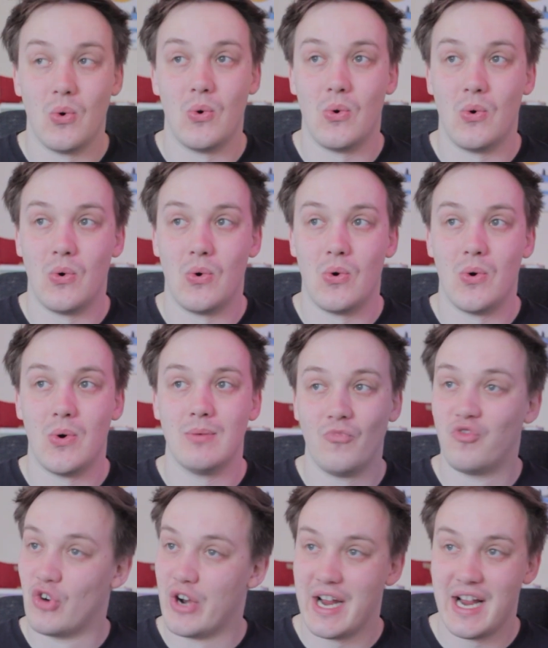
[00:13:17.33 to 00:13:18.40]
or
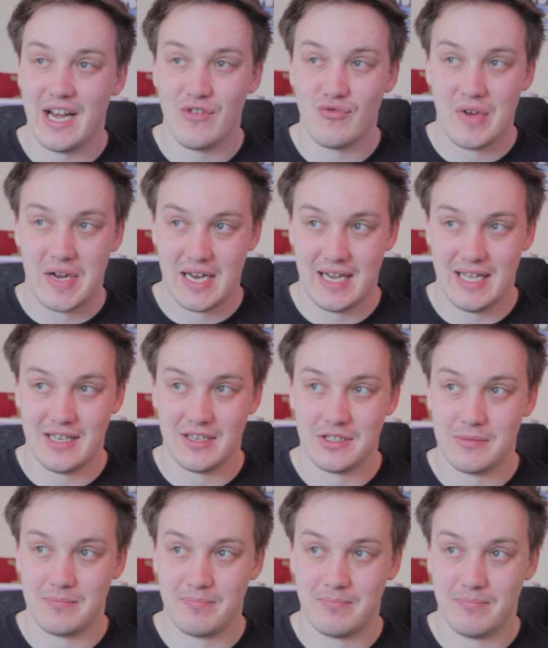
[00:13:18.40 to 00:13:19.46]
really, really
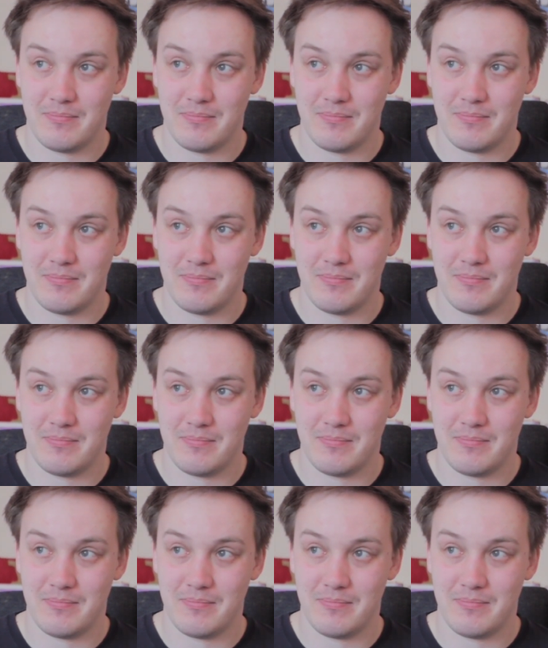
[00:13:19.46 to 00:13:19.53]
into